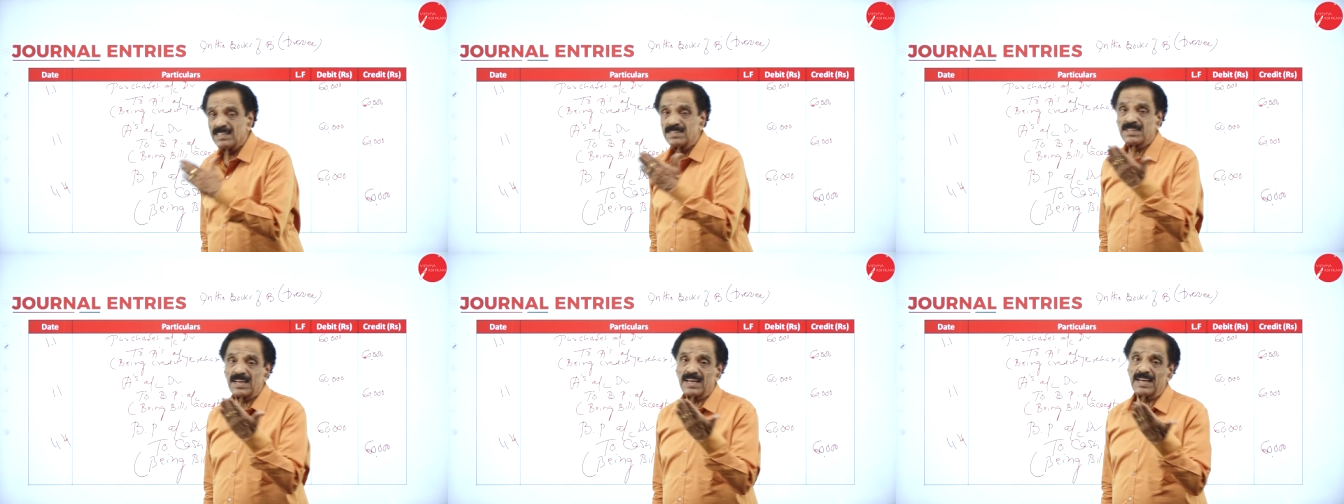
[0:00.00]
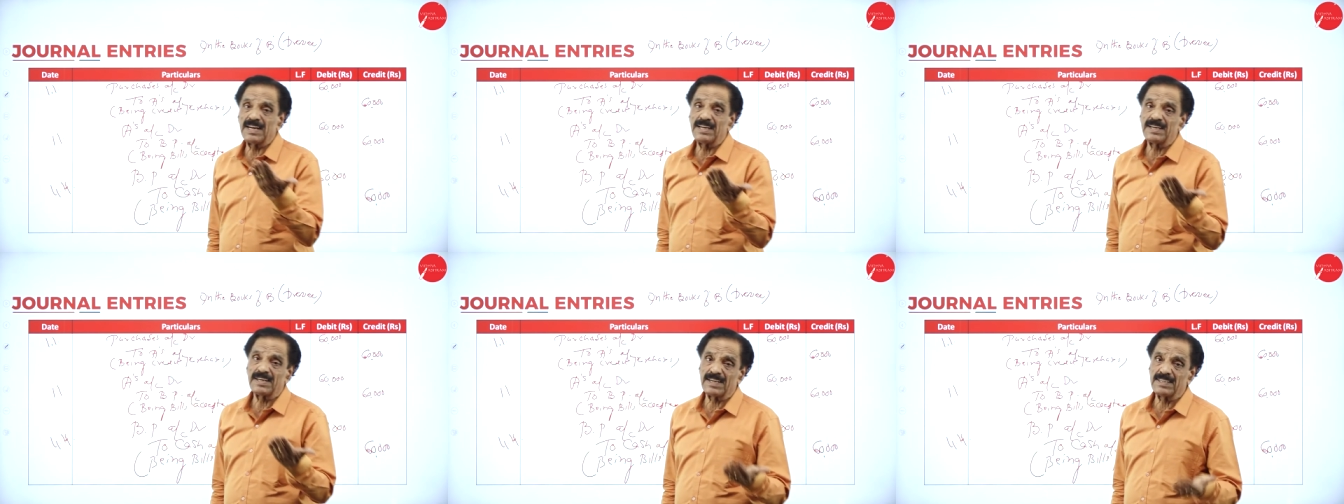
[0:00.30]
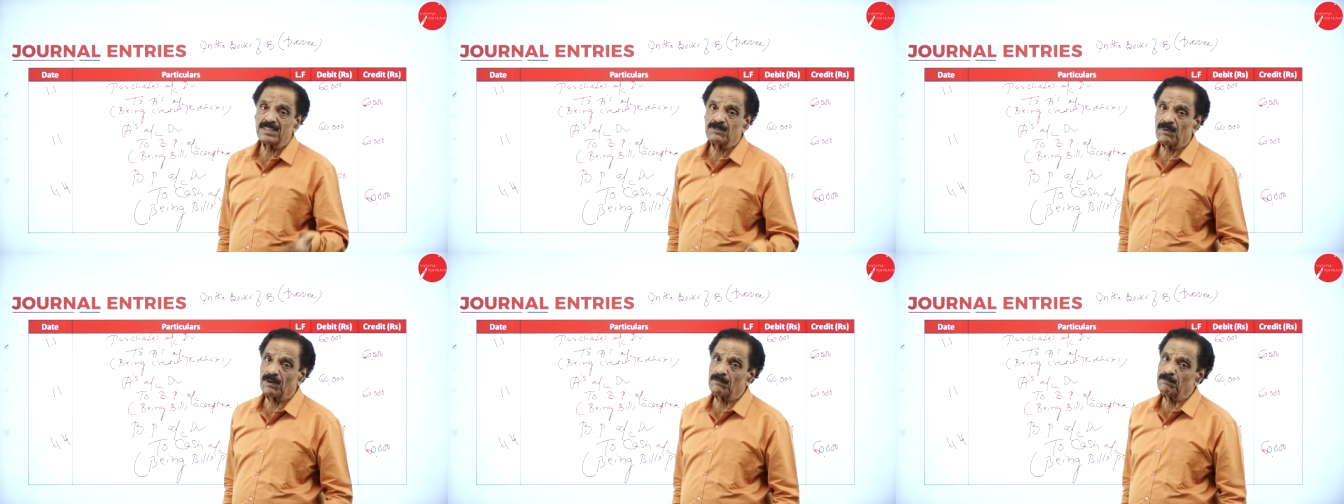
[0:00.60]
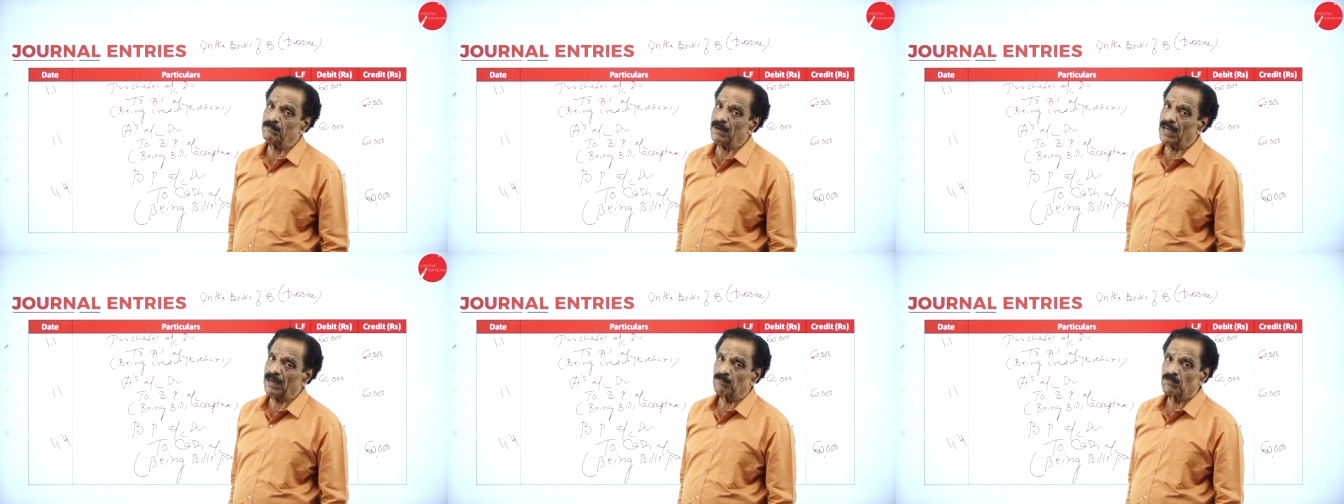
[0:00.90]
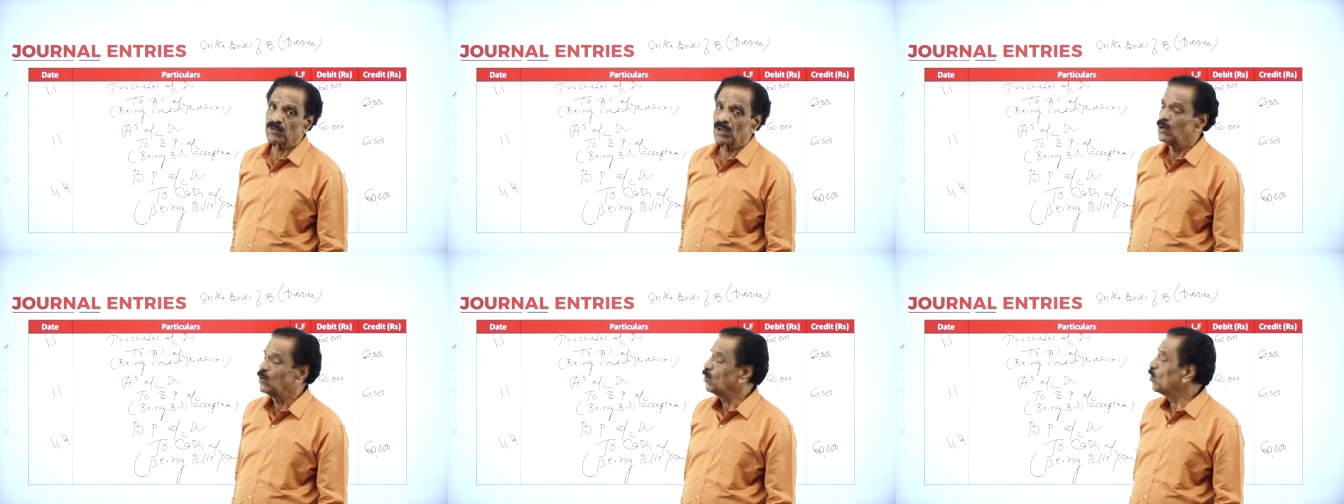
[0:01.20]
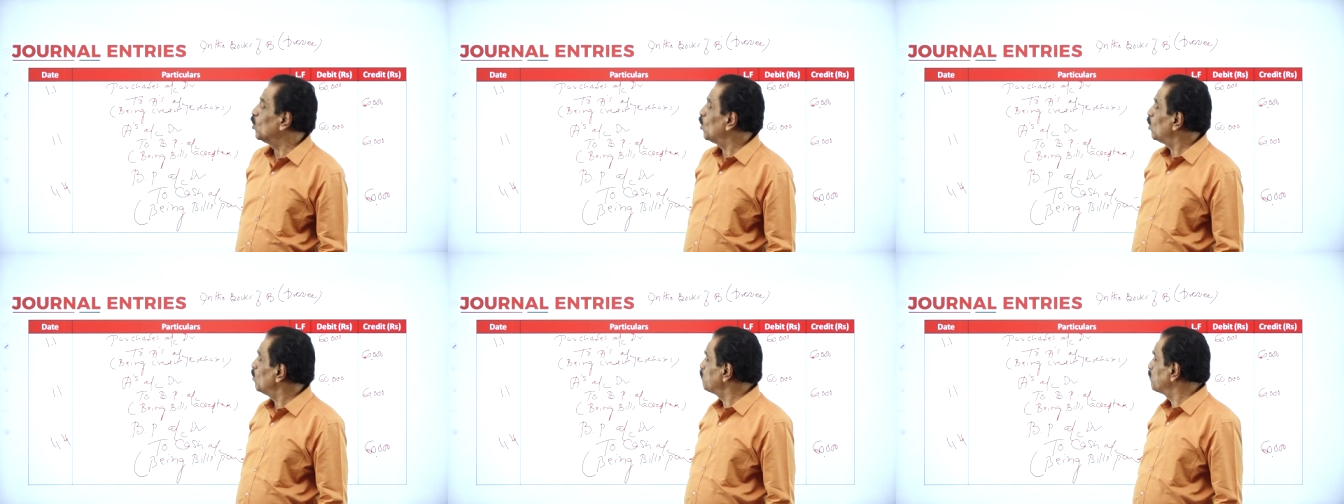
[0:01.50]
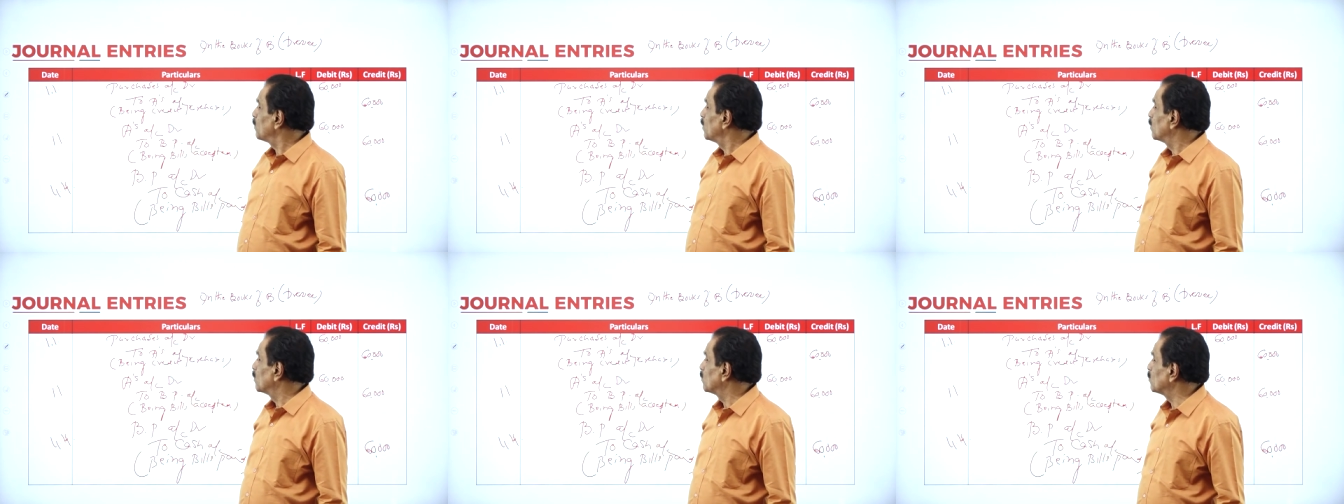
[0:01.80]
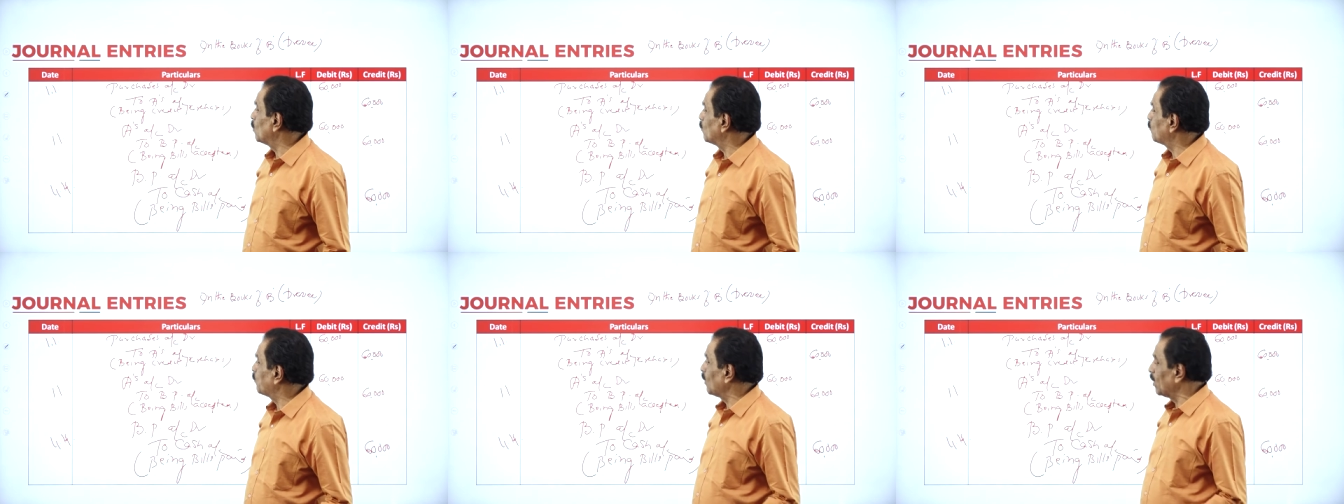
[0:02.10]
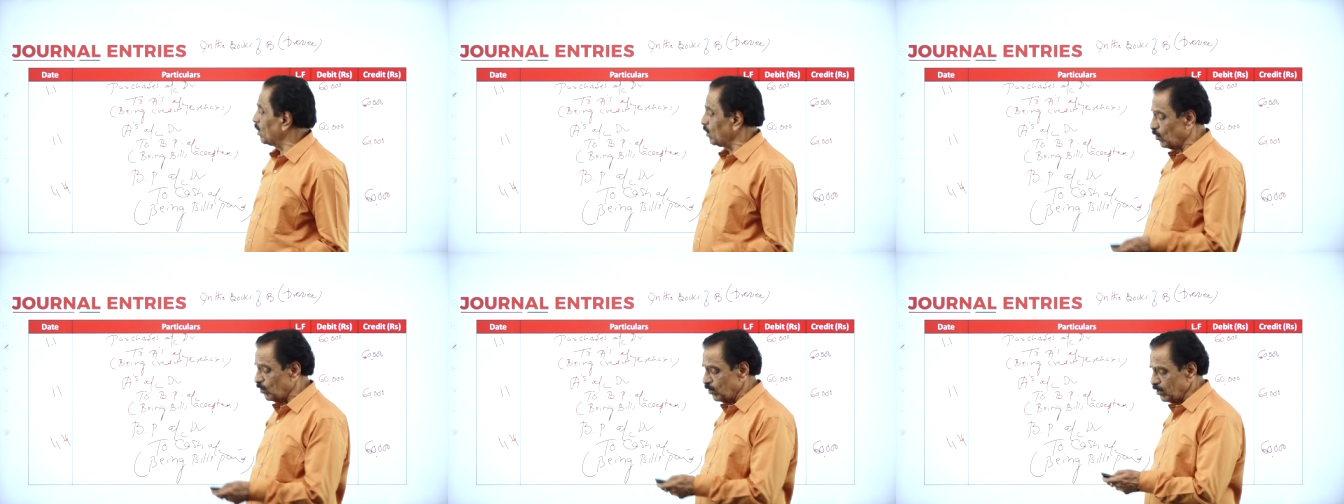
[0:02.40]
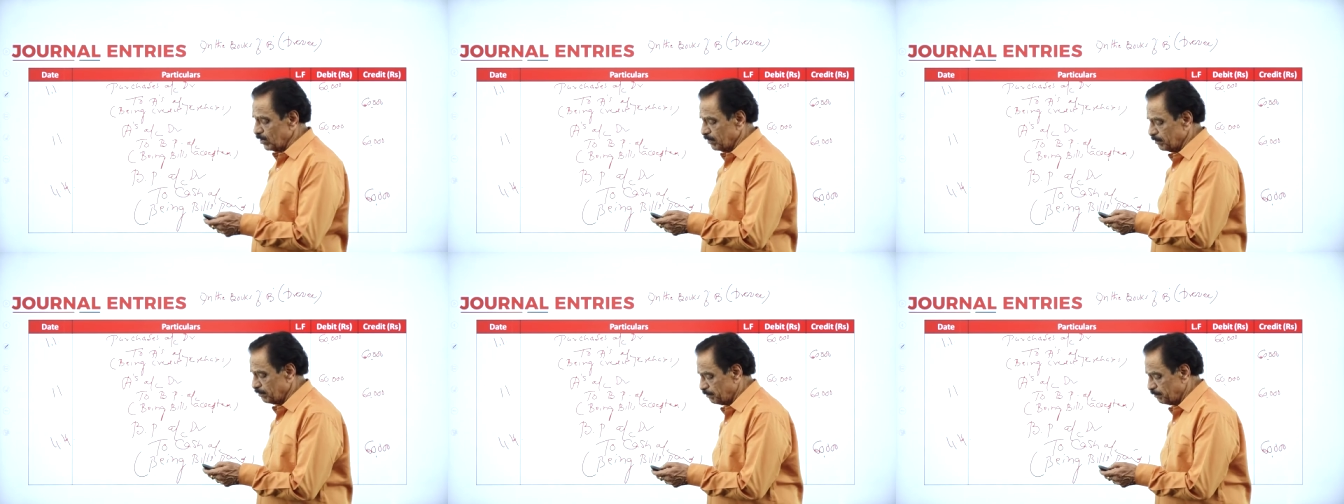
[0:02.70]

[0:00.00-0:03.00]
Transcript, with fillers: three entries from B. Hope you have followed.